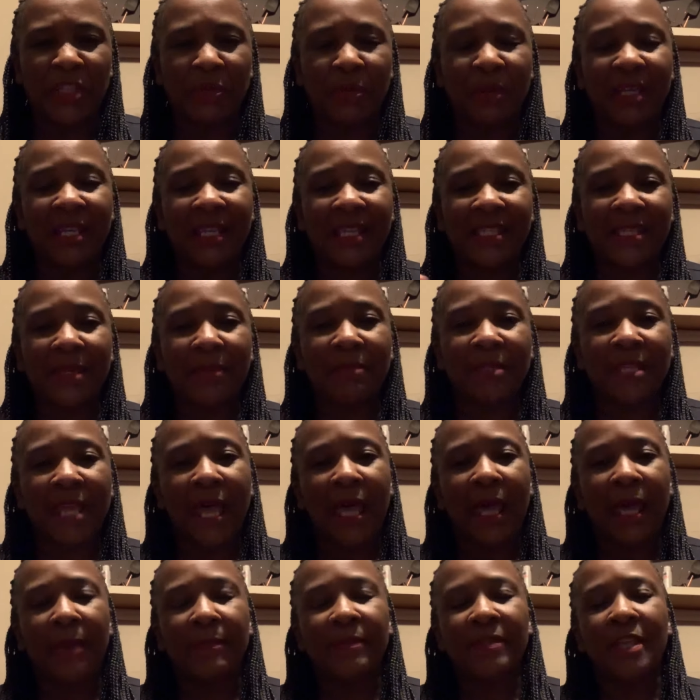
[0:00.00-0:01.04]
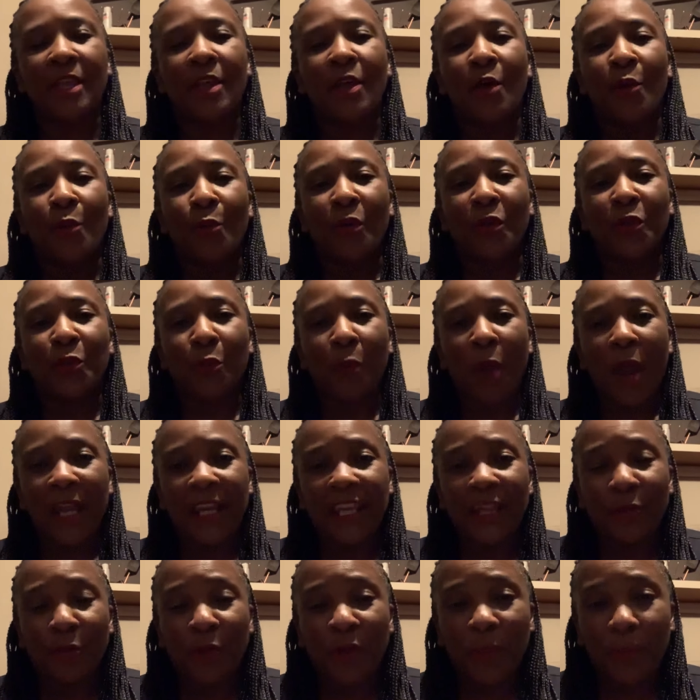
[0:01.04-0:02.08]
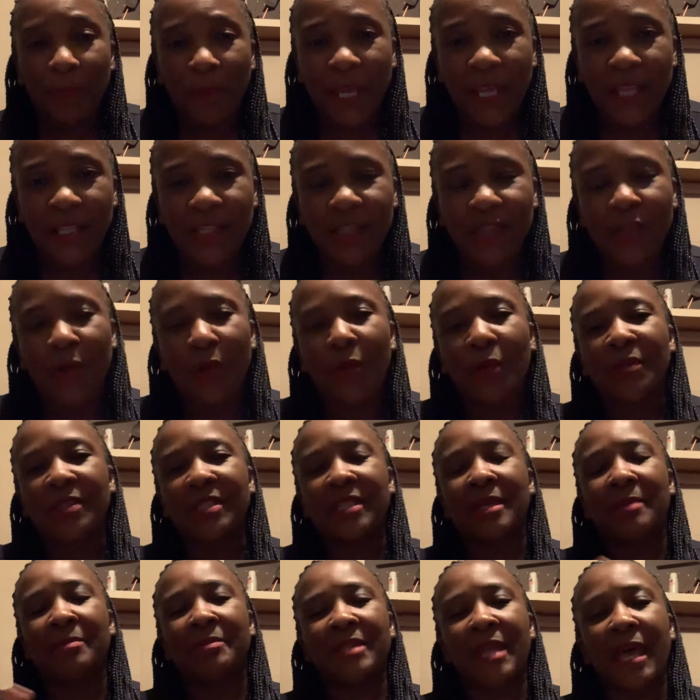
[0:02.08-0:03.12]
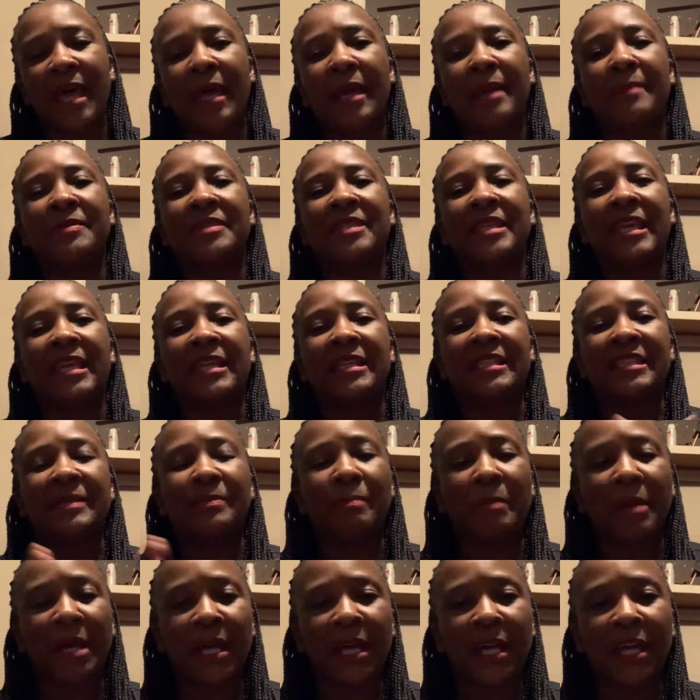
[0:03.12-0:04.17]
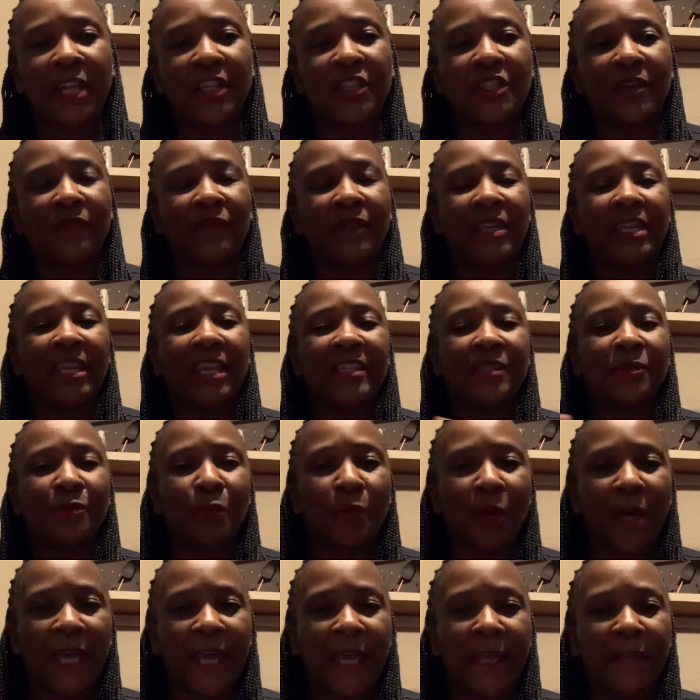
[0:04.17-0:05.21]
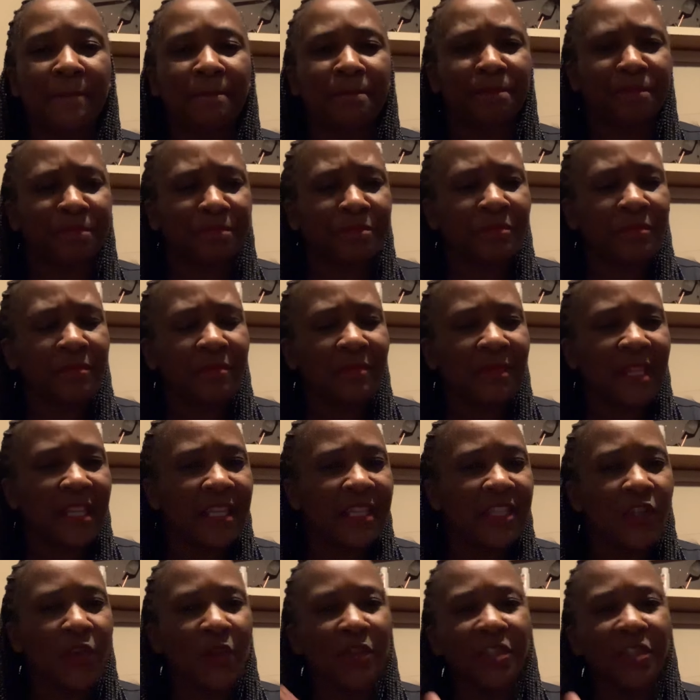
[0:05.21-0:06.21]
because sometimes with writing with pencils, sometimes it's smudged if it gets wet. So it